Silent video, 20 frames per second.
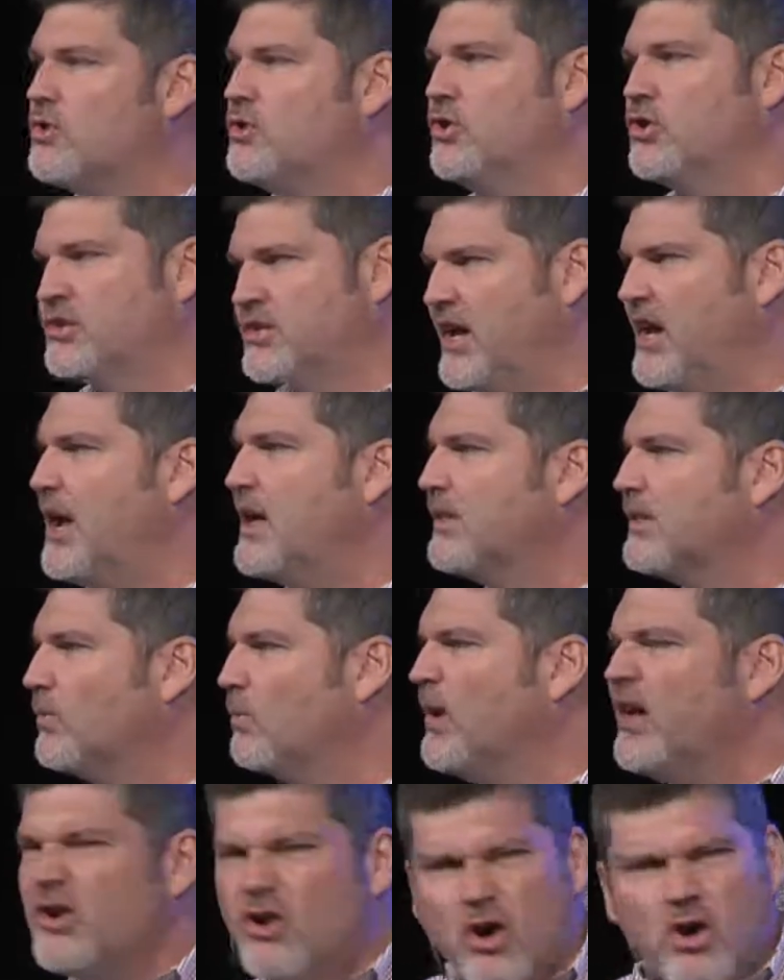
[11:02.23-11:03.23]
your death.
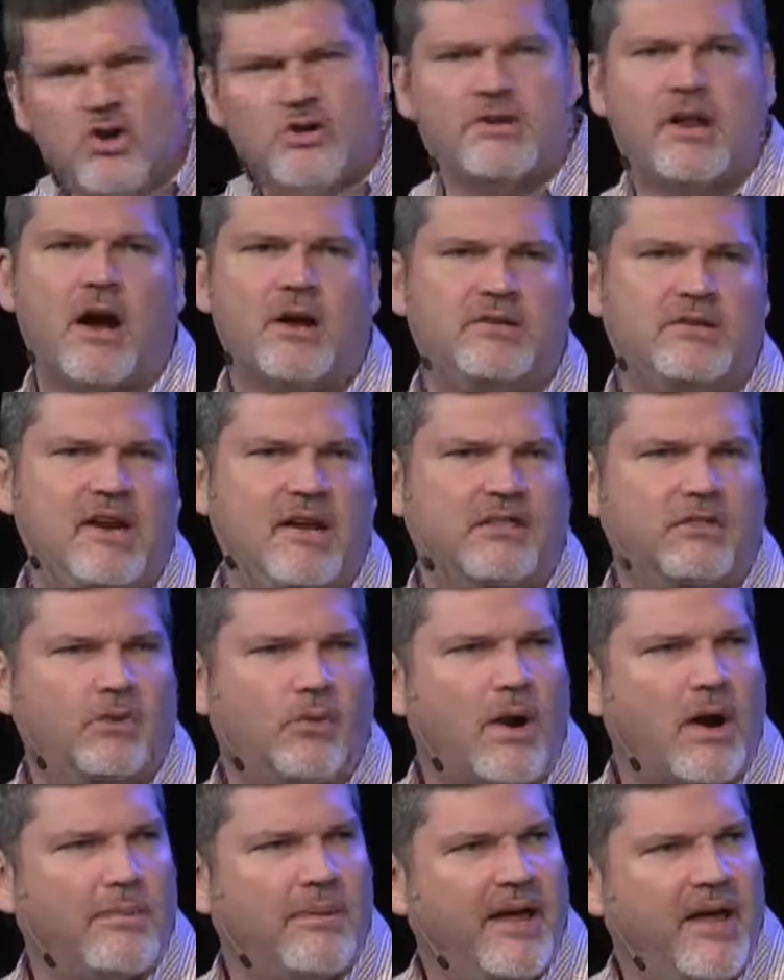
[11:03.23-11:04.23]
We earned our death through
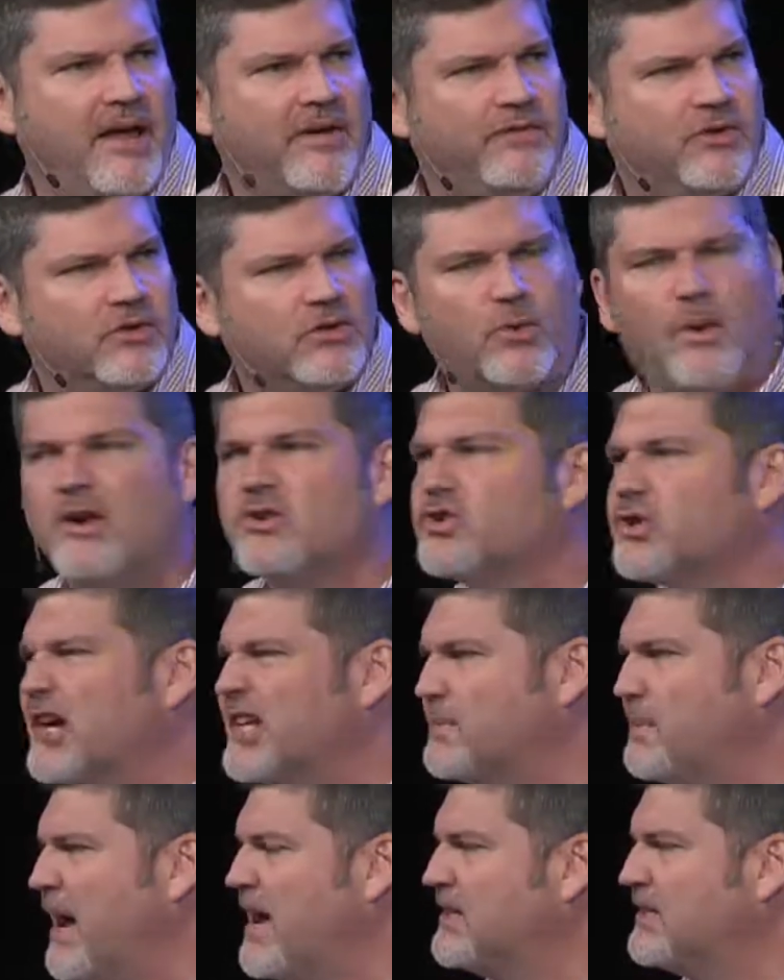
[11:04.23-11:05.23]
our behavior, through our
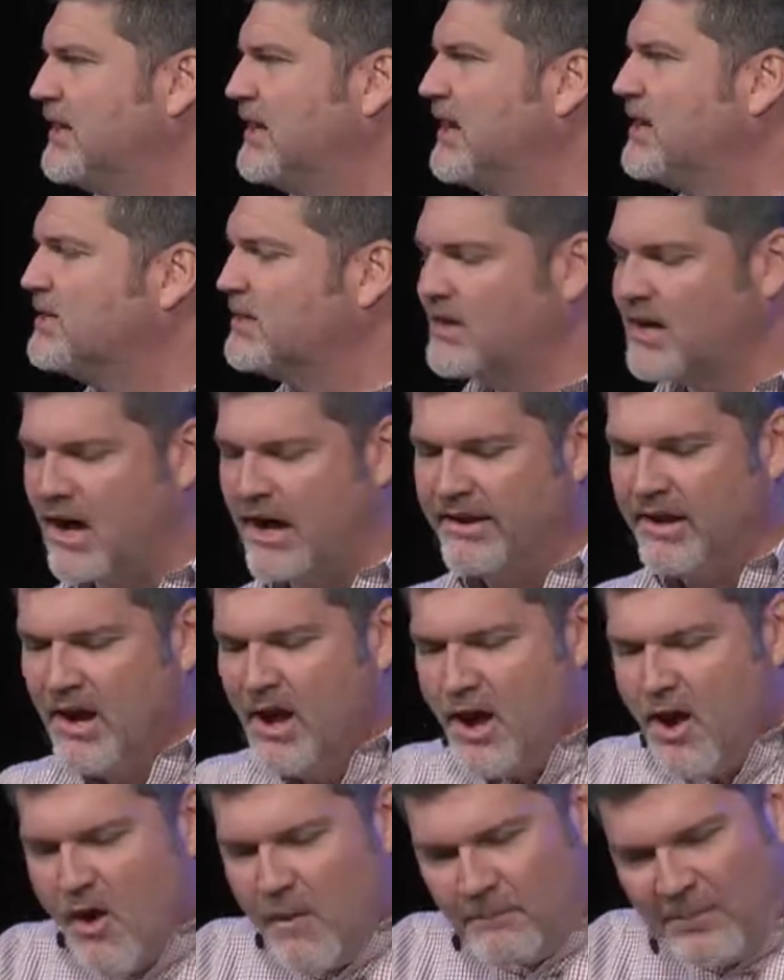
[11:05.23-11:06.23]
trespass against God.
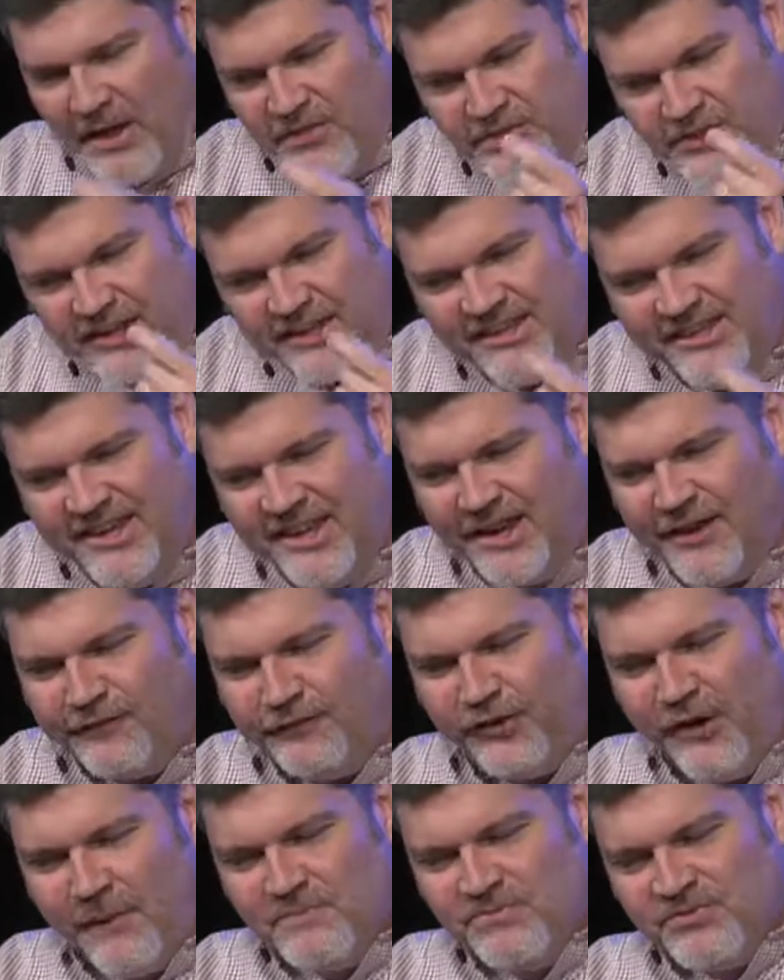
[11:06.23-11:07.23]
But the gift
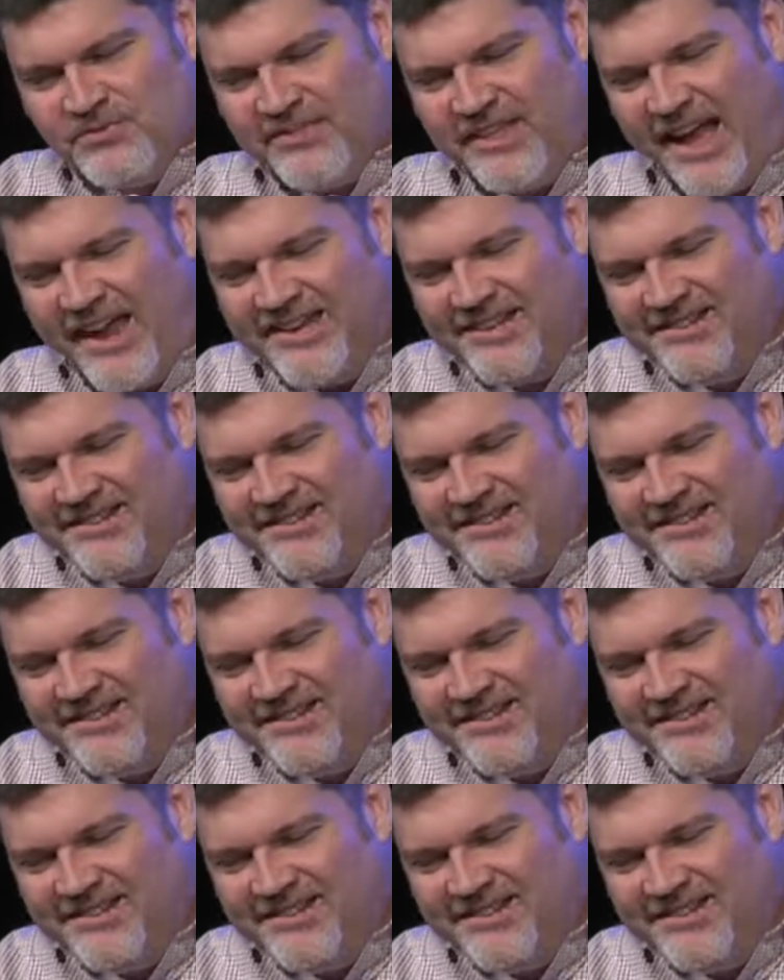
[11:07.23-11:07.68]
that